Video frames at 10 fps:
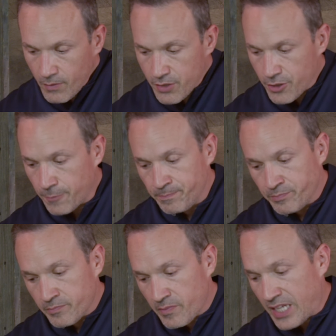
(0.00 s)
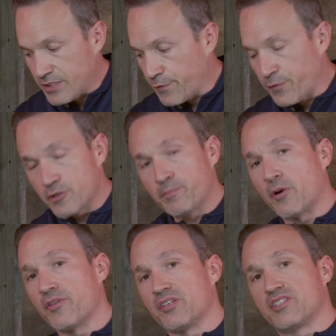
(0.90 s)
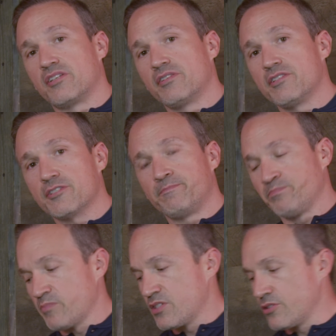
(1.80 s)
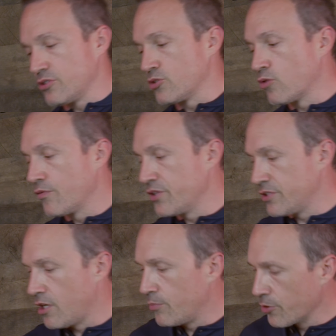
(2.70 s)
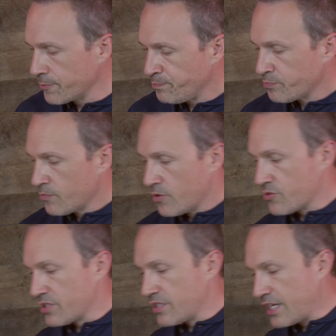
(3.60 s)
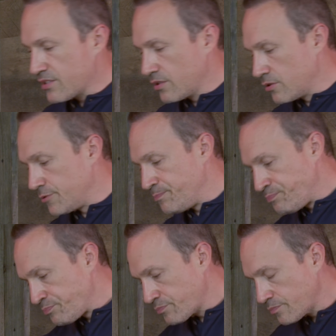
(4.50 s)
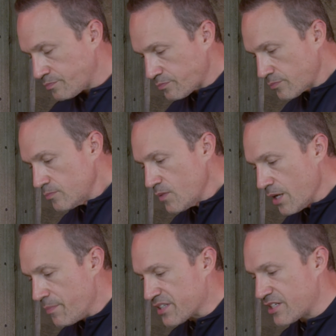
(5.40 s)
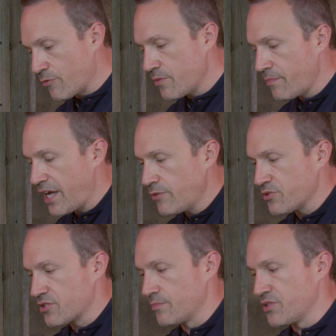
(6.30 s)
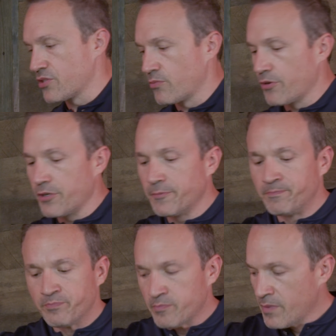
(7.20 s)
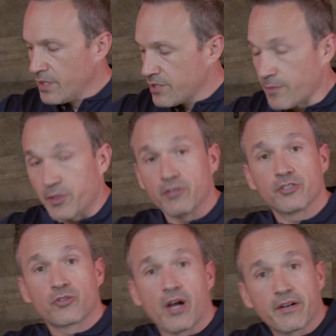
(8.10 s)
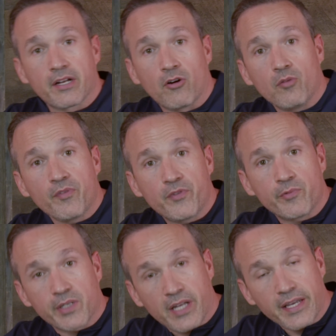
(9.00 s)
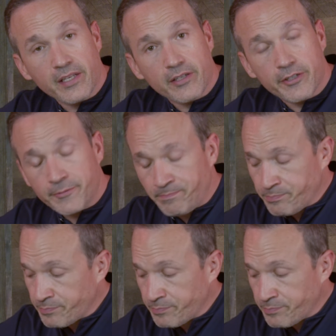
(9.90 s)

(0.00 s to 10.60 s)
So that's the first part of this series. This is the 12-year Dalmore. This is a nice little mix that we made with some Disaronno. Something you could try out at home if you would like, you know.